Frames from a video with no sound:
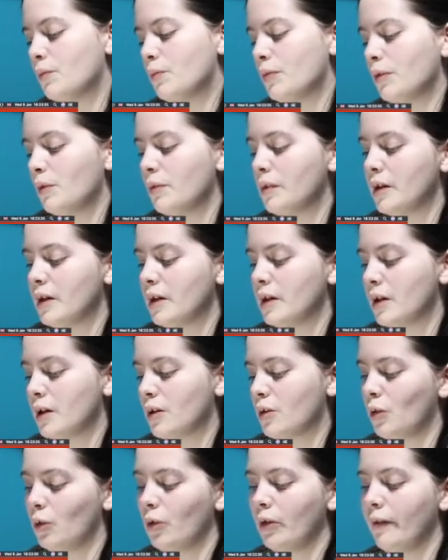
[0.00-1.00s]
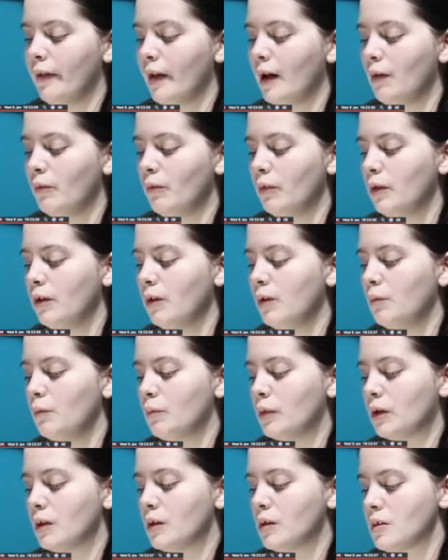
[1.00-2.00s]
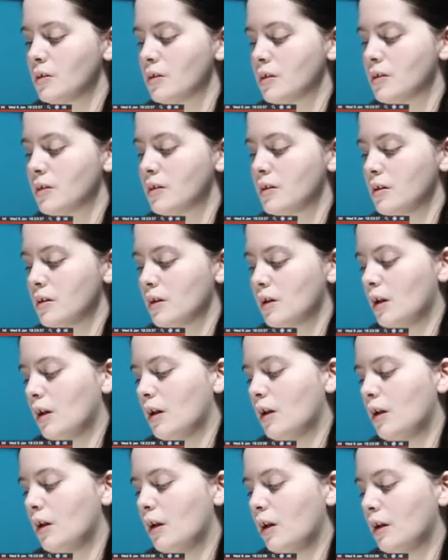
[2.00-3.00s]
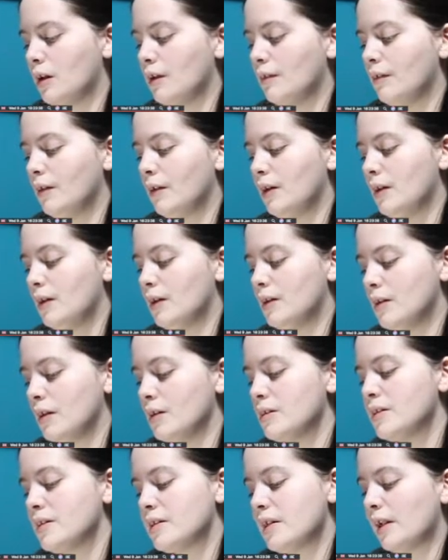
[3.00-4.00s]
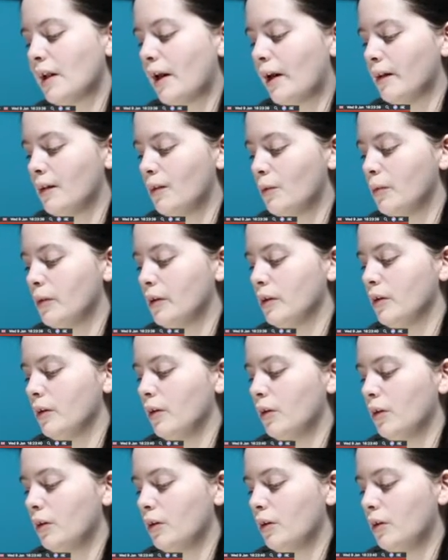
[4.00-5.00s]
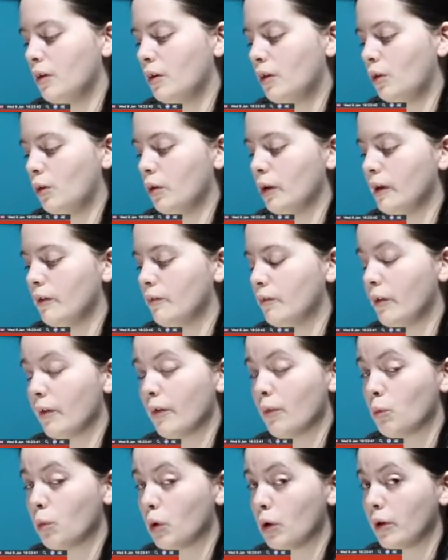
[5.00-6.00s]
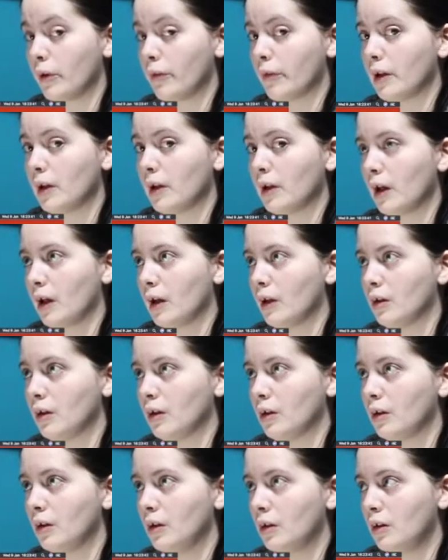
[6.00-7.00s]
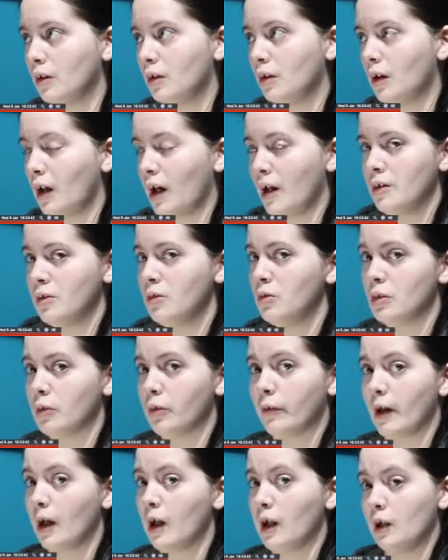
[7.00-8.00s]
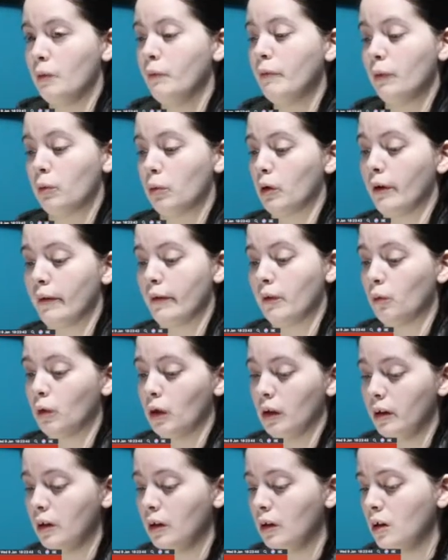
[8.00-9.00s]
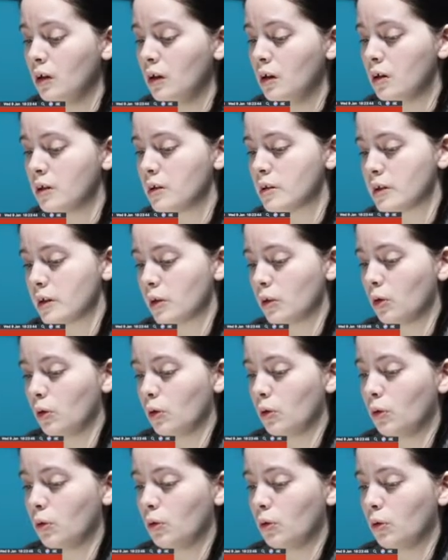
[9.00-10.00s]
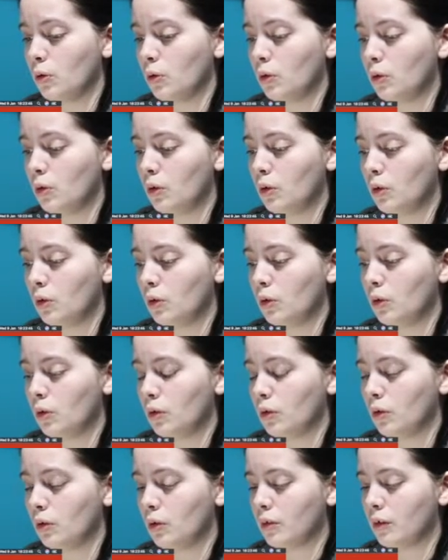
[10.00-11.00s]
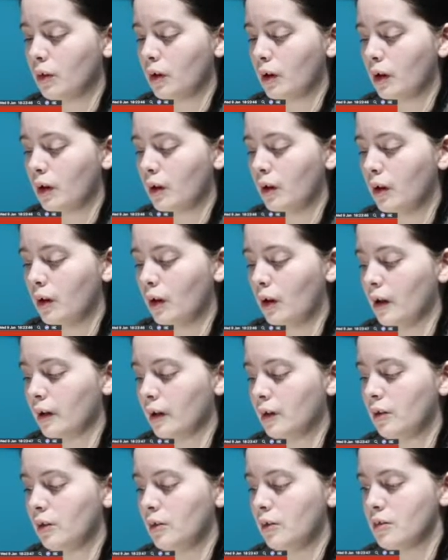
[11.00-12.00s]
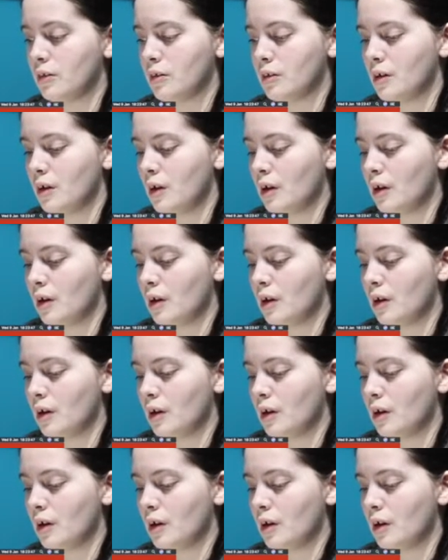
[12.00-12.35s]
probably ignore that one because it does say I open only for the worthy, and I don't know that I'm the worthy one, so I could